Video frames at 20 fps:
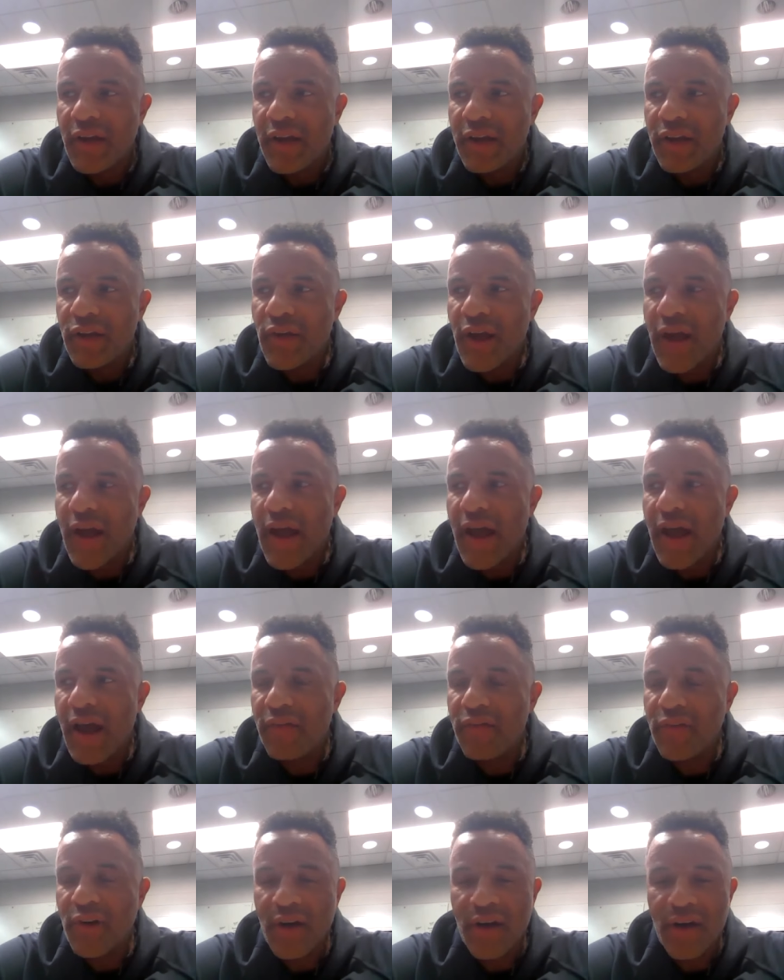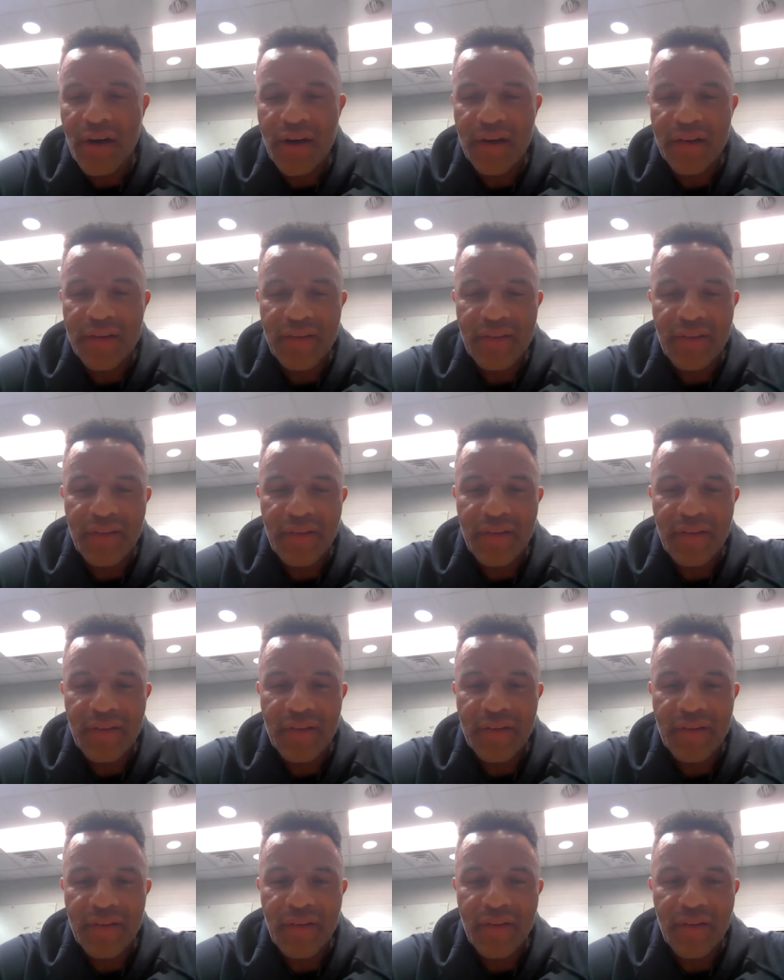you have uh
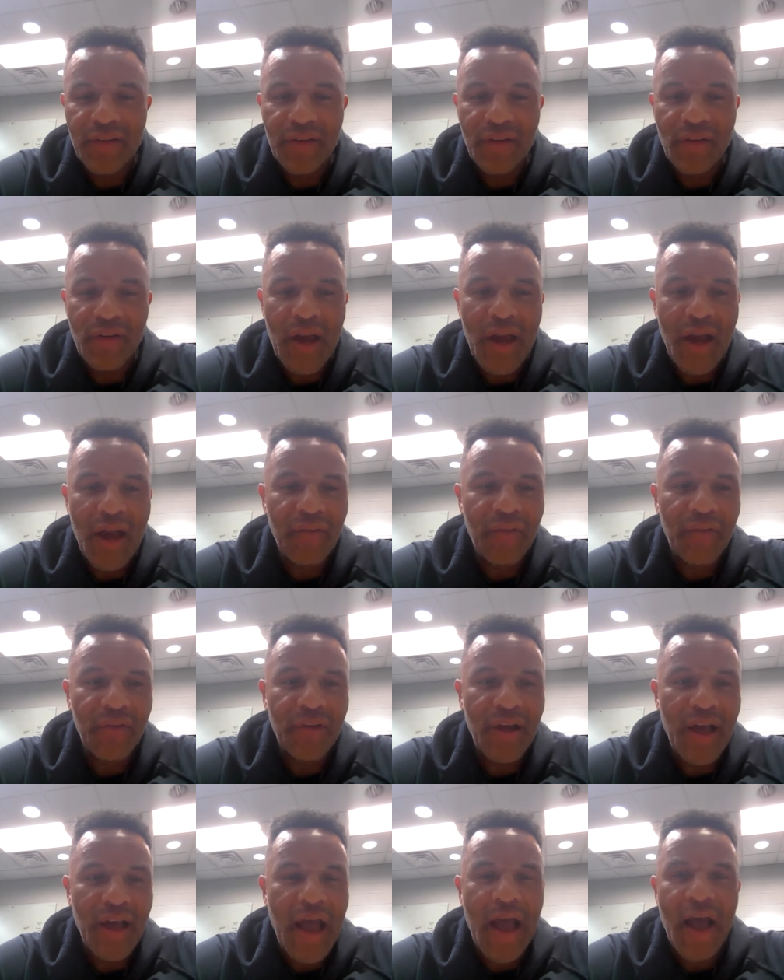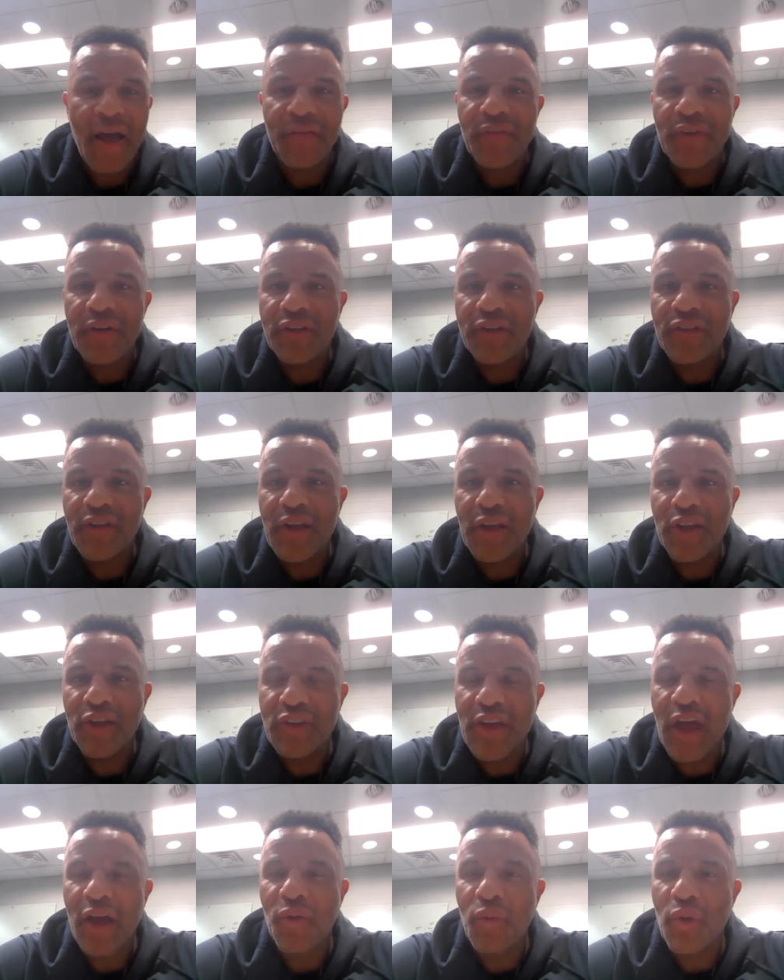you have half of the teams
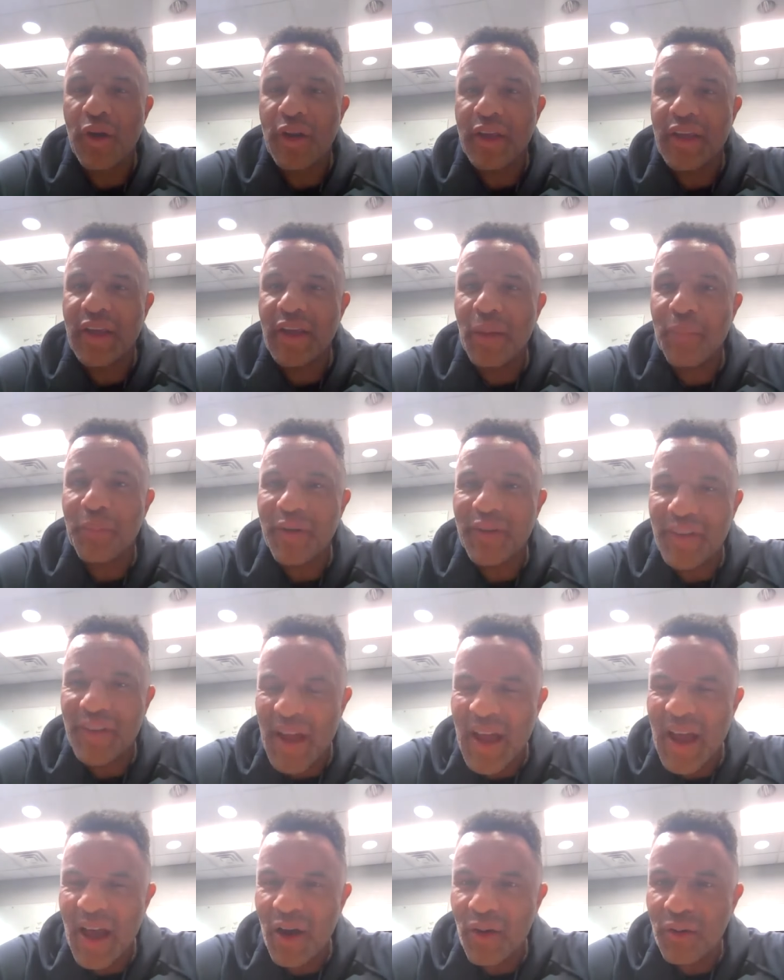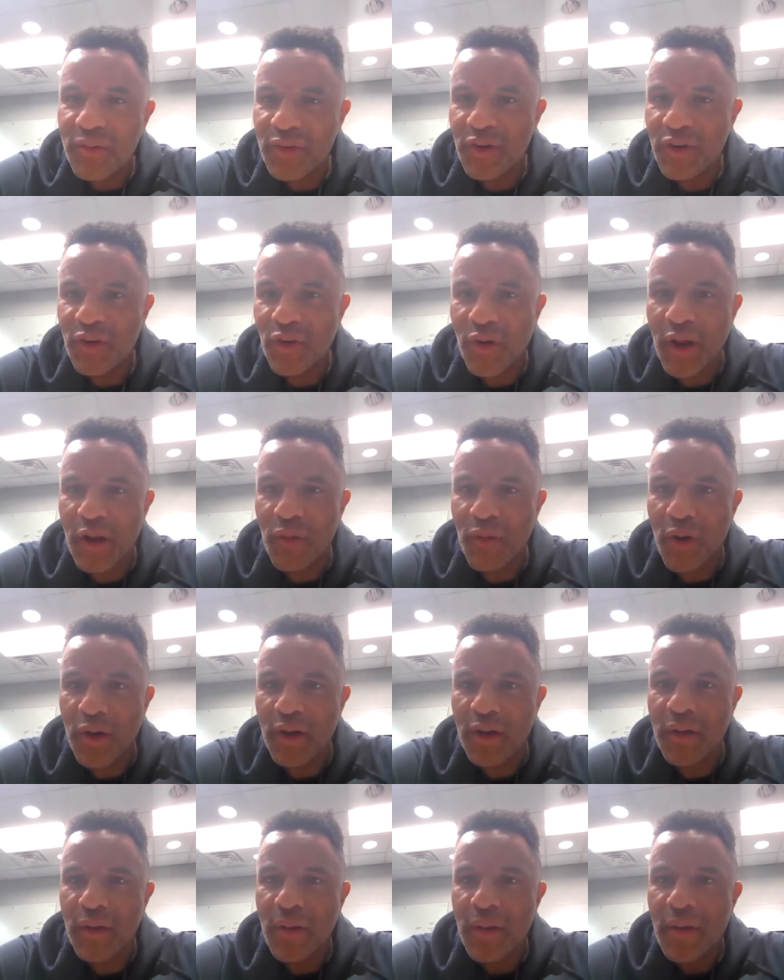kind of want to get up and down you know they
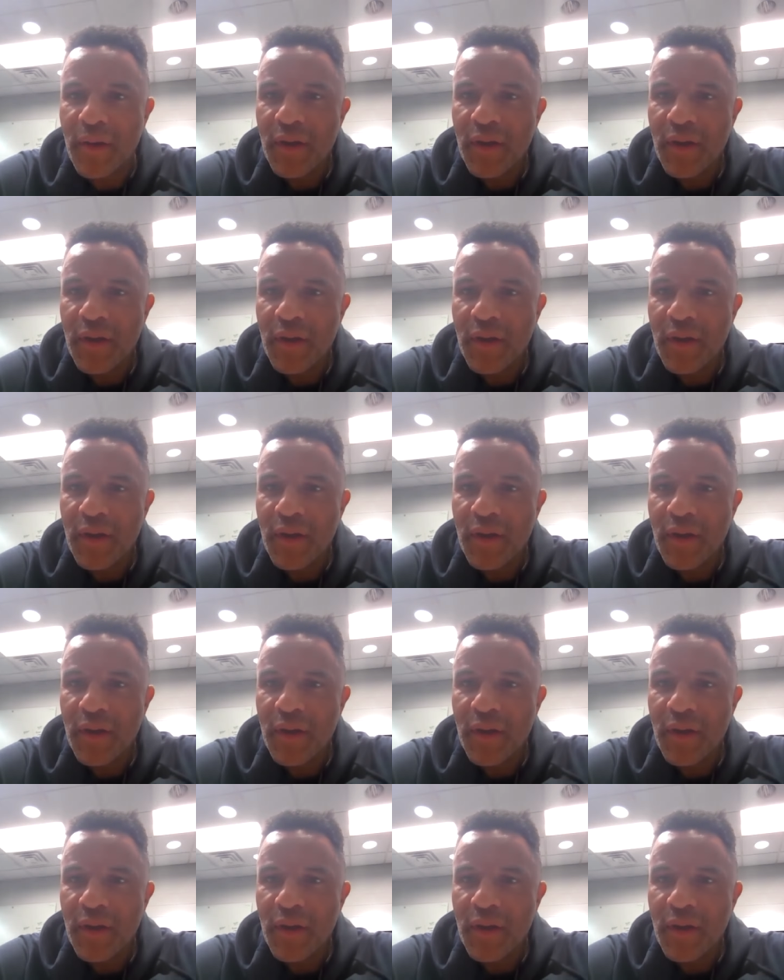want to